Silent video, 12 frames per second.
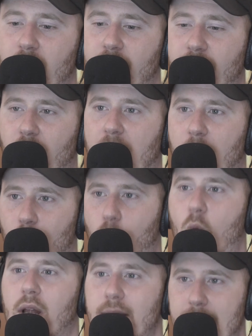for like
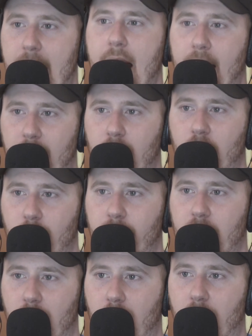one day you
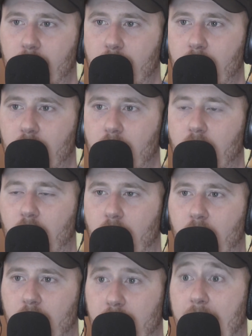become
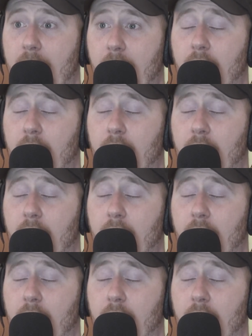uh, the,